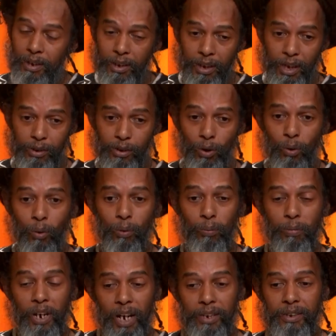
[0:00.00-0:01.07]
that's a whole
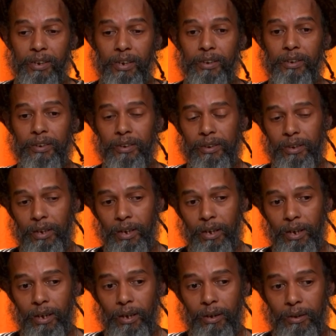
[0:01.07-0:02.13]
process
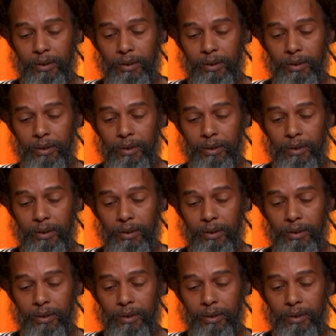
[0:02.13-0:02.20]
uh,